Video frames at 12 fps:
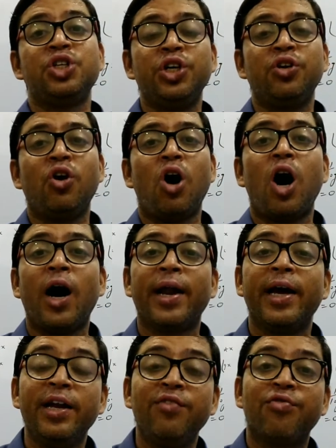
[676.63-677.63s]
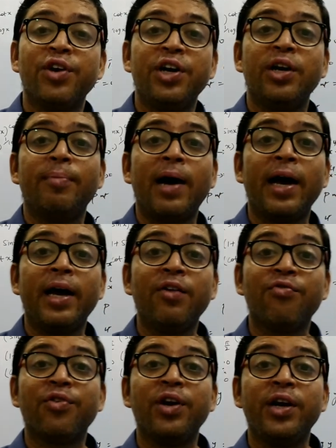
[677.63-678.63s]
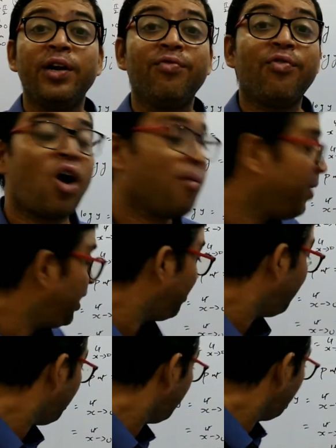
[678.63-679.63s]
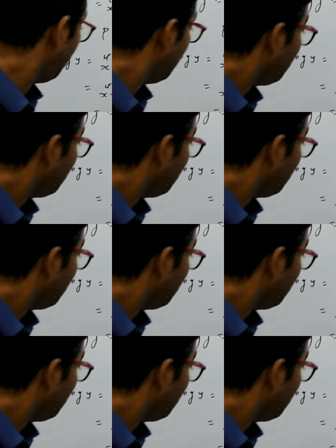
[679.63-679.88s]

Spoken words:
0 or infinity by infinity format.